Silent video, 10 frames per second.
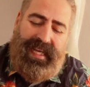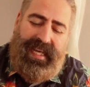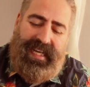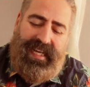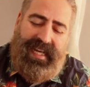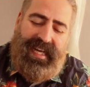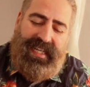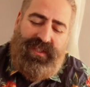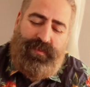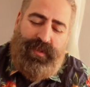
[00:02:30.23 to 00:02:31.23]
and I
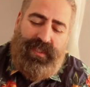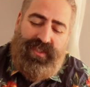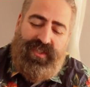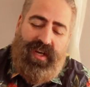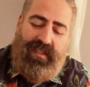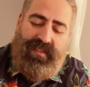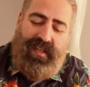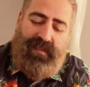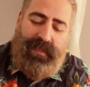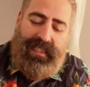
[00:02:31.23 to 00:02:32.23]
had to put socks on